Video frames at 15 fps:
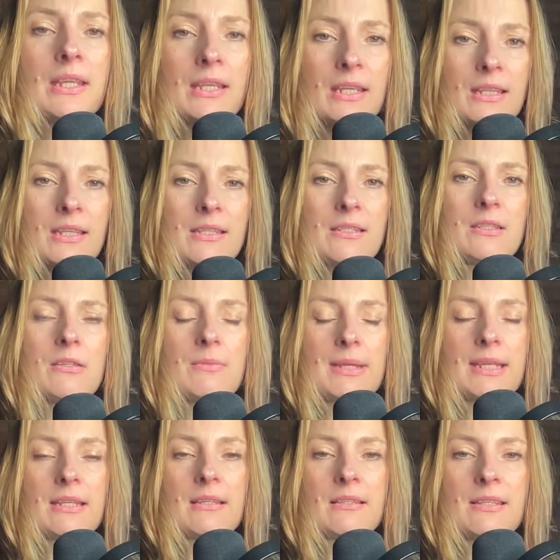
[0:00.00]
And let's do
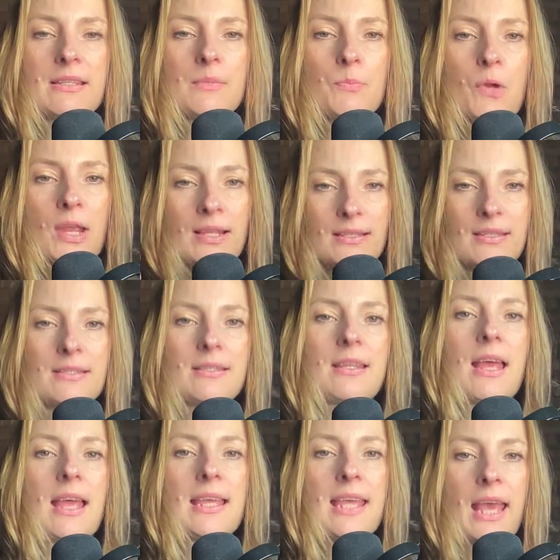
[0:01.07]
it. Let's practice
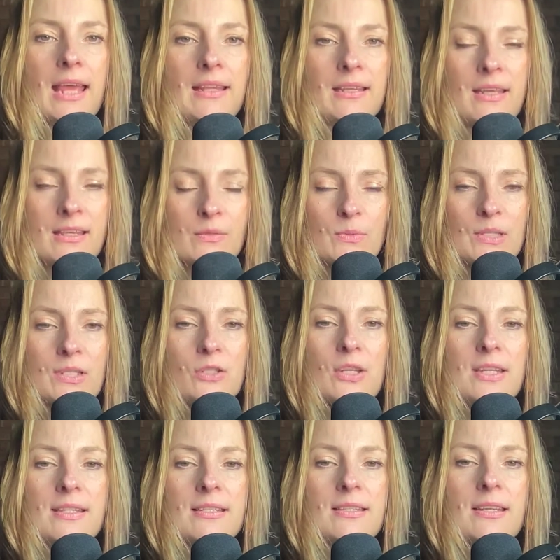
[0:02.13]
that again, as we did
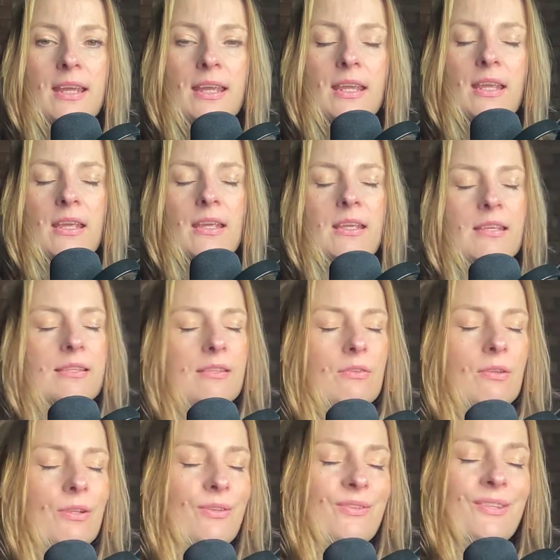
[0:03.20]
yesterday. So
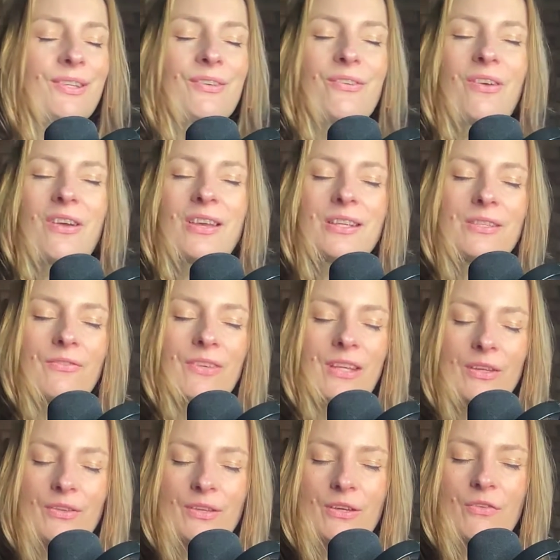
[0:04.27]
closing your eyes,
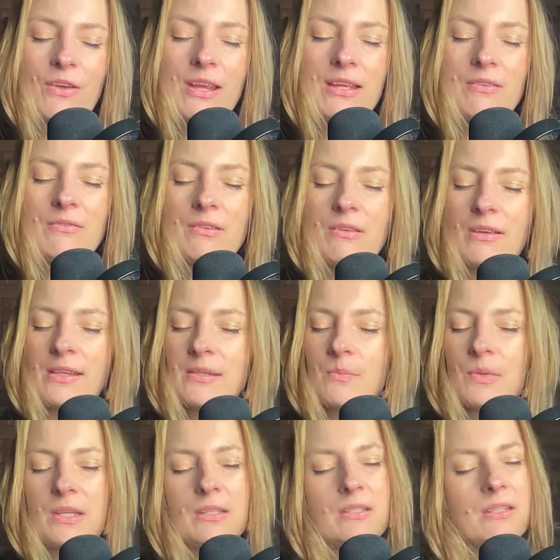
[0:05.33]
feet on the ground. Nice
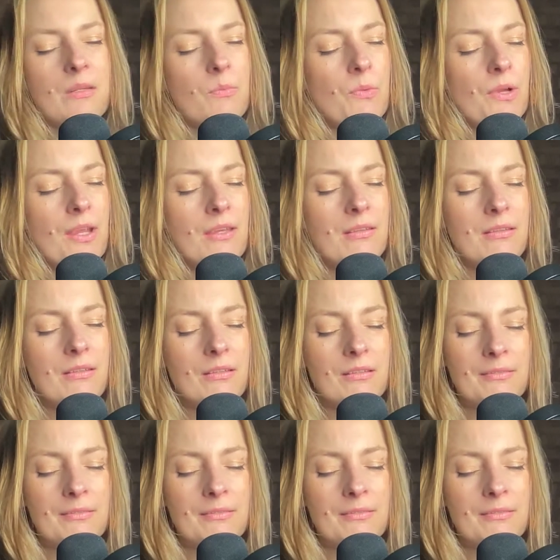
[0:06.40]
big deep breath.